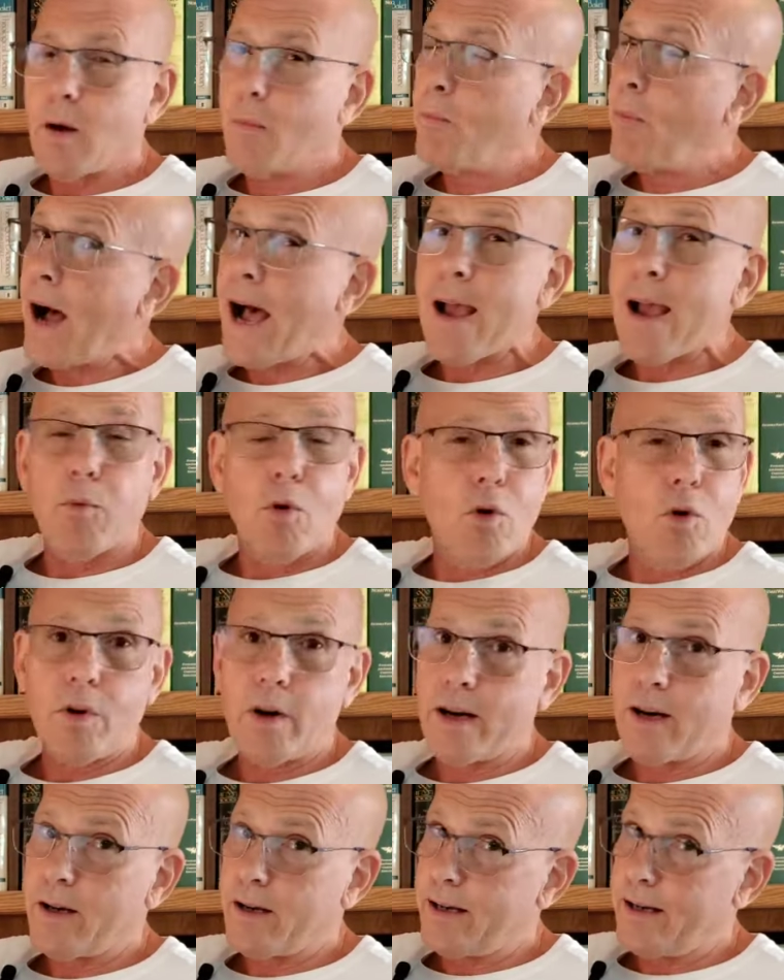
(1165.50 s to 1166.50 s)

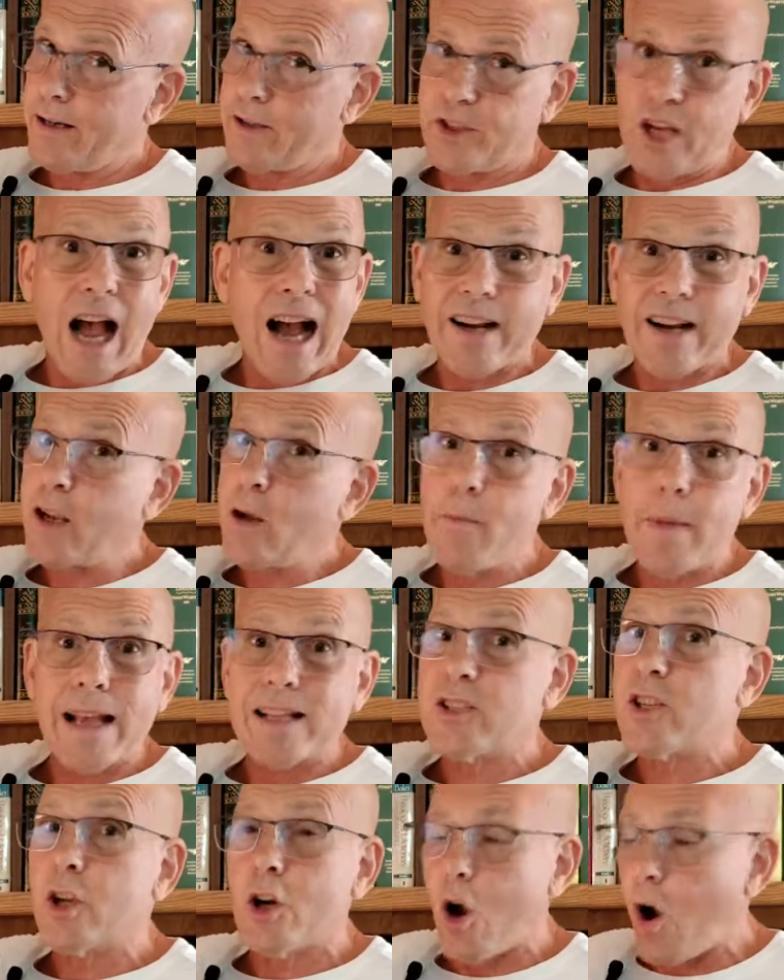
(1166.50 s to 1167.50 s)
Bible
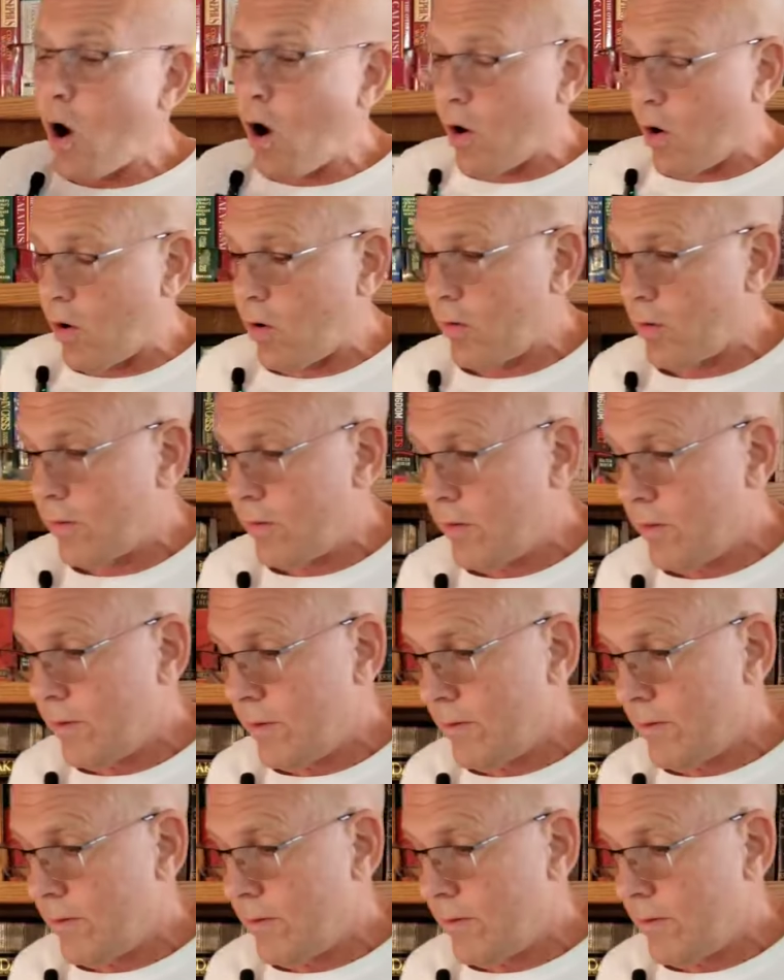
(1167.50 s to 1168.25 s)
documents it all.